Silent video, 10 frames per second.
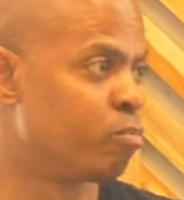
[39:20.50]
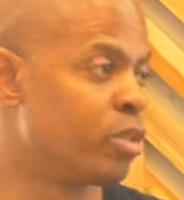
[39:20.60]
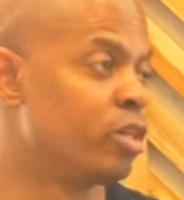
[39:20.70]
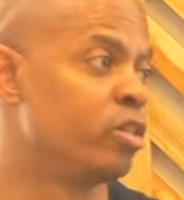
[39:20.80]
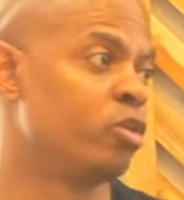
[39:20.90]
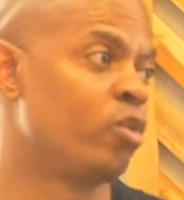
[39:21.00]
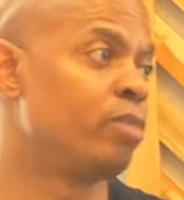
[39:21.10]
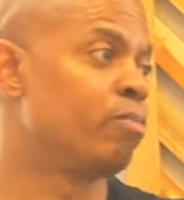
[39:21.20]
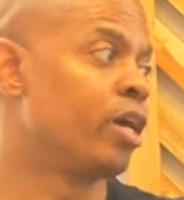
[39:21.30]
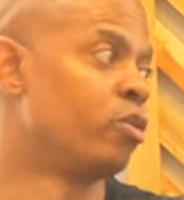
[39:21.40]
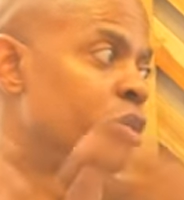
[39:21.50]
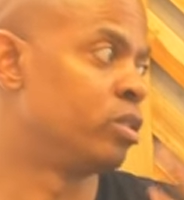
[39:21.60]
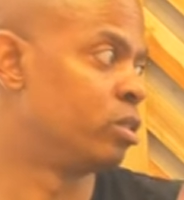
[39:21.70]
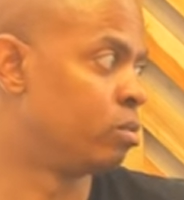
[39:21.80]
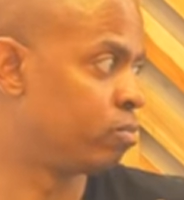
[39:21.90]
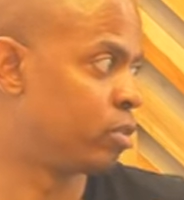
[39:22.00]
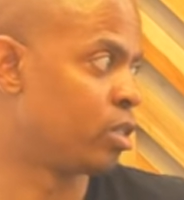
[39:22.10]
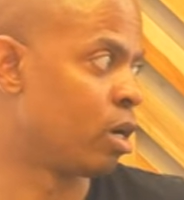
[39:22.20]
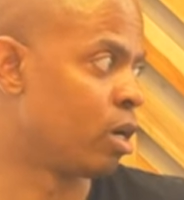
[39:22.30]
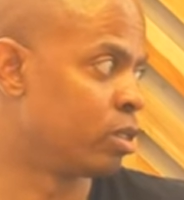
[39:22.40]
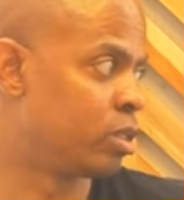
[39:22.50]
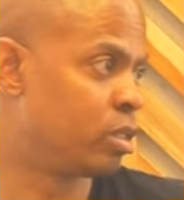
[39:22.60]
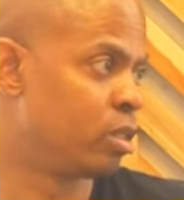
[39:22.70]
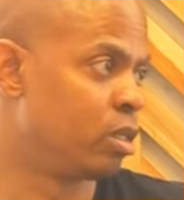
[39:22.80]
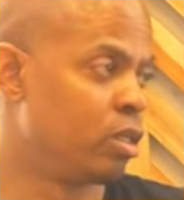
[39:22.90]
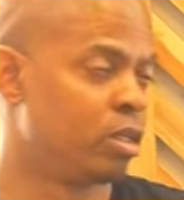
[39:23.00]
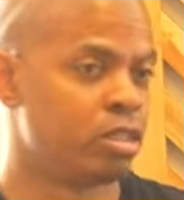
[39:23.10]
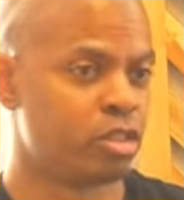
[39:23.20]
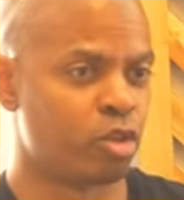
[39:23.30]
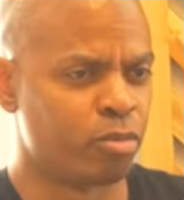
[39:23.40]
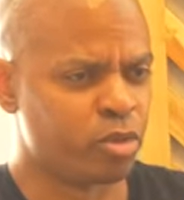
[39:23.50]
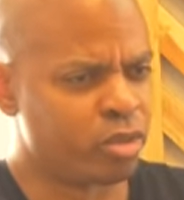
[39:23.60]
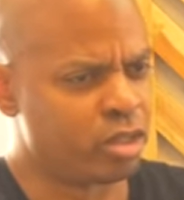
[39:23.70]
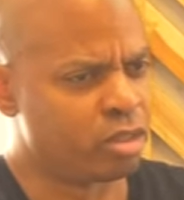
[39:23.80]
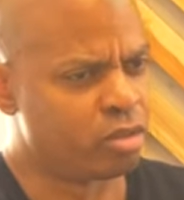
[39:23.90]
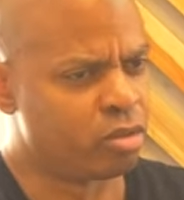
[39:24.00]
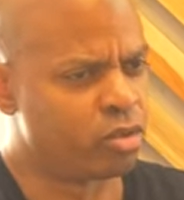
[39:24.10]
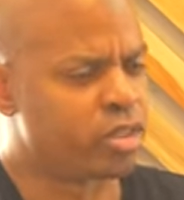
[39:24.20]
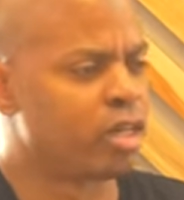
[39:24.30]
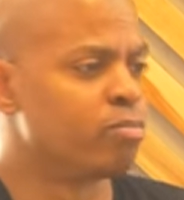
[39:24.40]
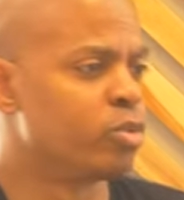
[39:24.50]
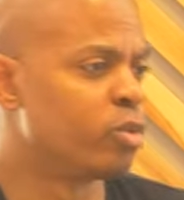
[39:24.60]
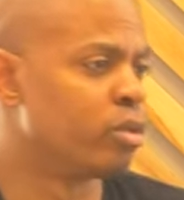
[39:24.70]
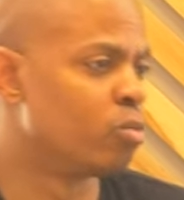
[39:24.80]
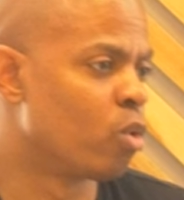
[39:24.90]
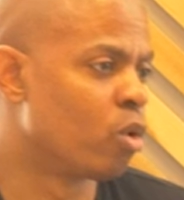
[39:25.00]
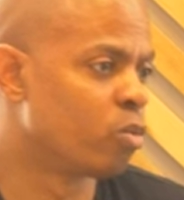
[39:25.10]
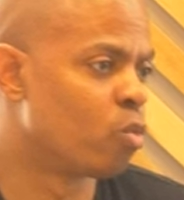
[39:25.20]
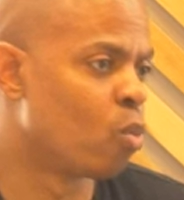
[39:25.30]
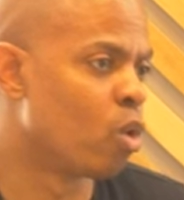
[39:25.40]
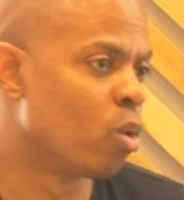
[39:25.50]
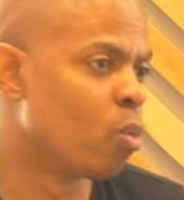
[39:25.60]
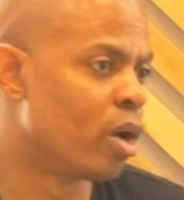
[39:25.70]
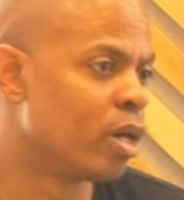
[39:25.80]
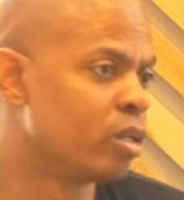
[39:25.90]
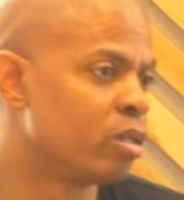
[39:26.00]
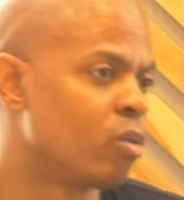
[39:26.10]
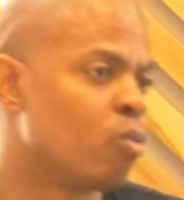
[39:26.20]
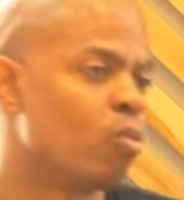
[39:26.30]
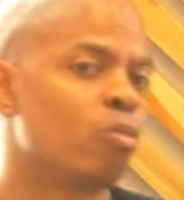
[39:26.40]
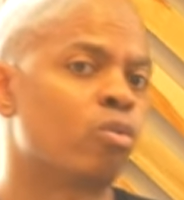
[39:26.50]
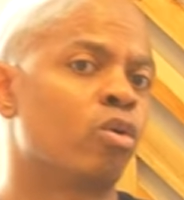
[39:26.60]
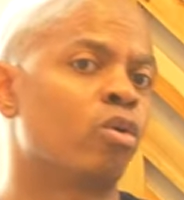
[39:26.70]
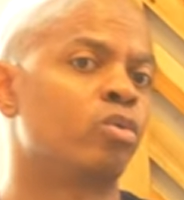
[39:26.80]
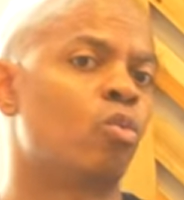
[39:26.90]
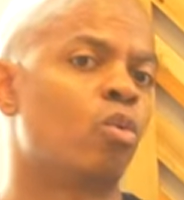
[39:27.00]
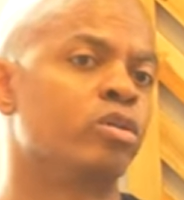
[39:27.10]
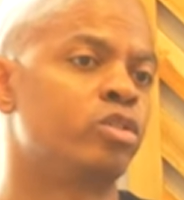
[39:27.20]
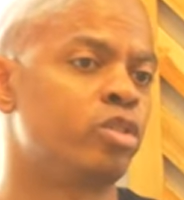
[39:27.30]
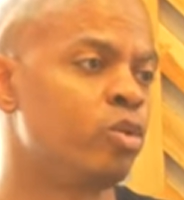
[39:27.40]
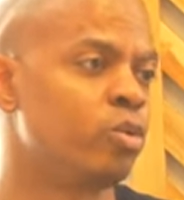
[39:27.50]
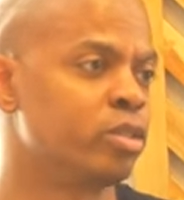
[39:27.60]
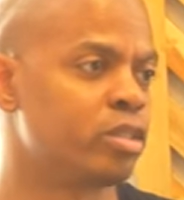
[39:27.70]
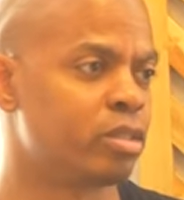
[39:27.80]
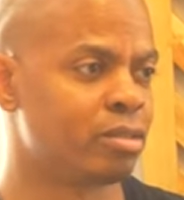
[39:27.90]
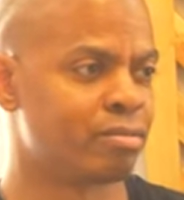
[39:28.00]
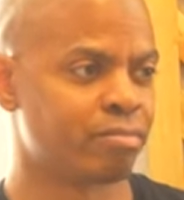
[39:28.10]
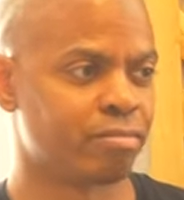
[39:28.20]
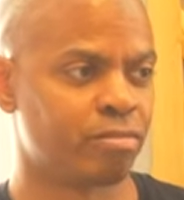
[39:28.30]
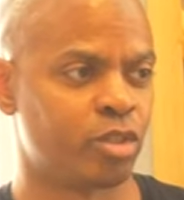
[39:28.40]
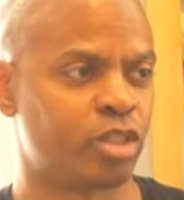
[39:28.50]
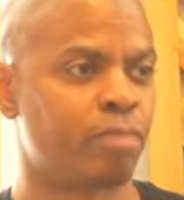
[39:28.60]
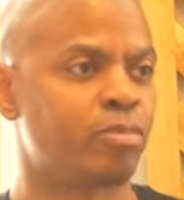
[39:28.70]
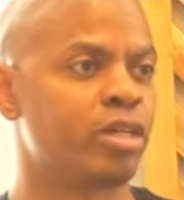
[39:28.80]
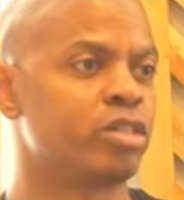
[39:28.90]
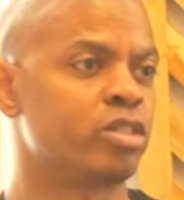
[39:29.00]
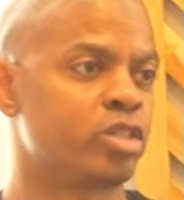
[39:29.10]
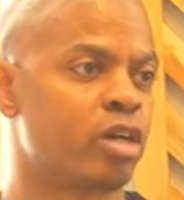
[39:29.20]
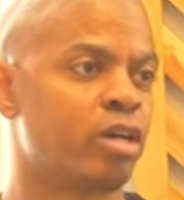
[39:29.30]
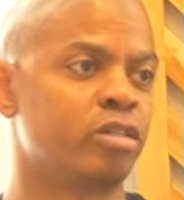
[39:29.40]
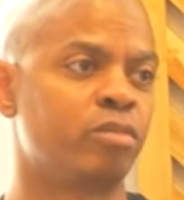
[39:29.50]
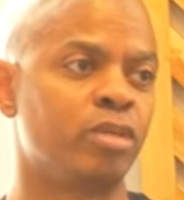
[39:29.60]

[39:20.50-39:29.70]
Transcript: but then the Great Migration starts. So between, you say between World War One and World War Two, it's some things are starting to